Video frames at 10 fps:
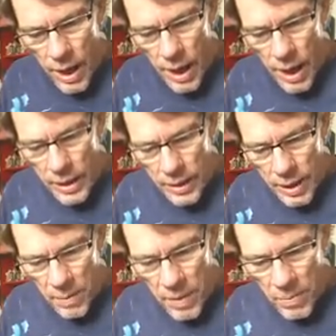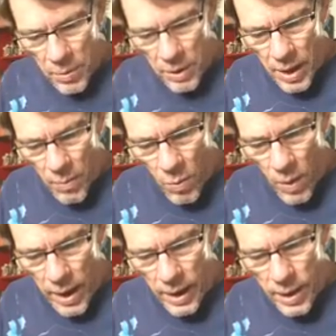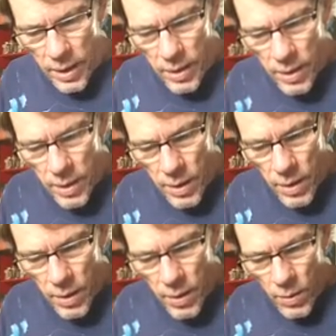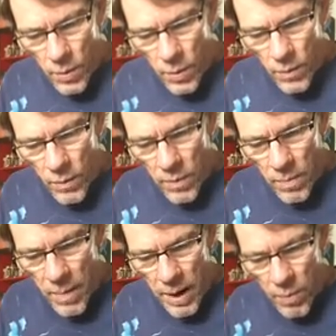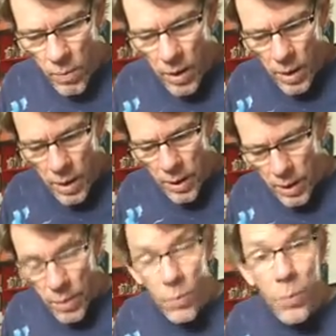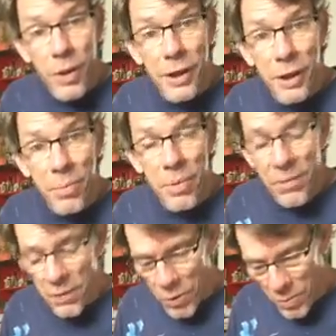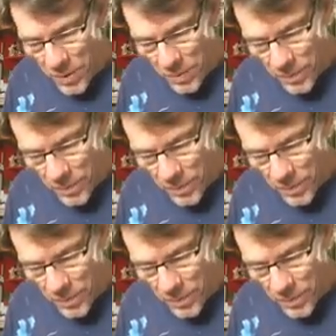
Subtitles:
I like people to come away from my work with a little bit of humor.